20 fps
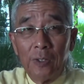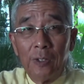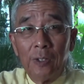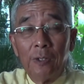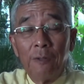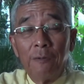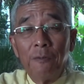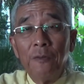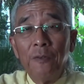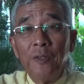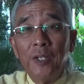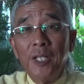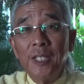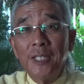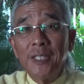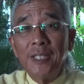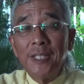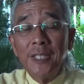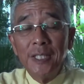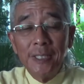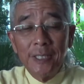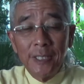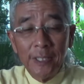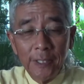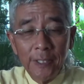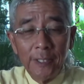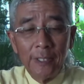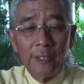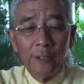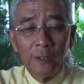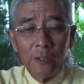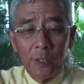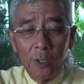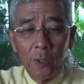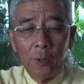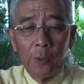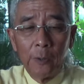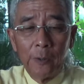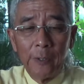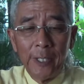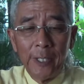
of his eternal glory.